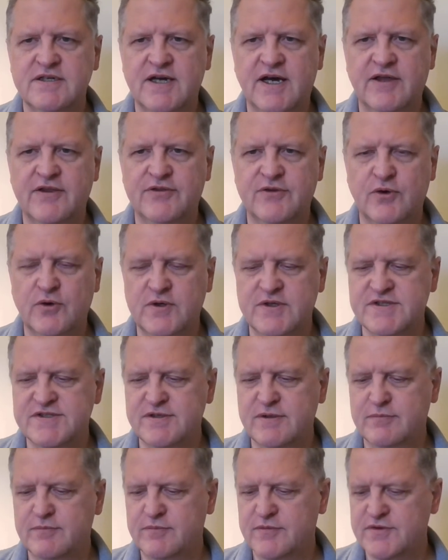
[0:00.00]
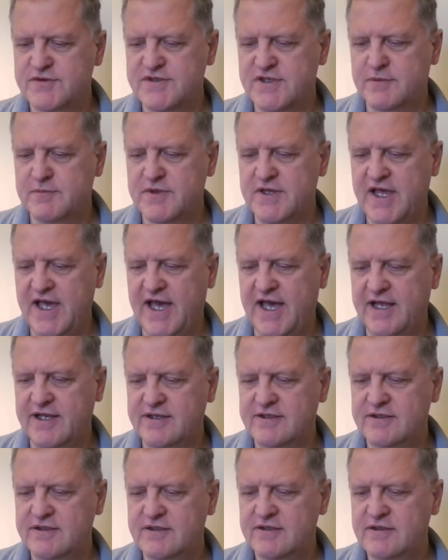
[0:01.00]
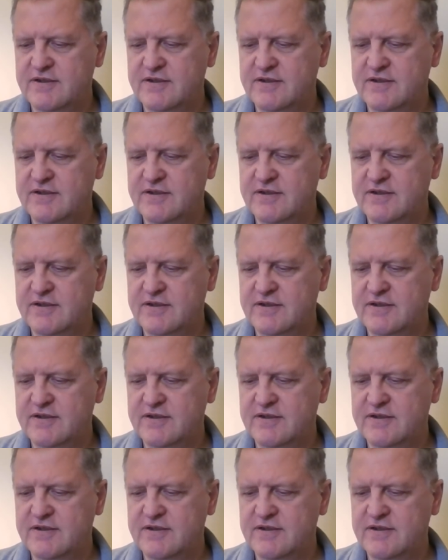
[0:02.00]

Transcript: I'll throw in some of that.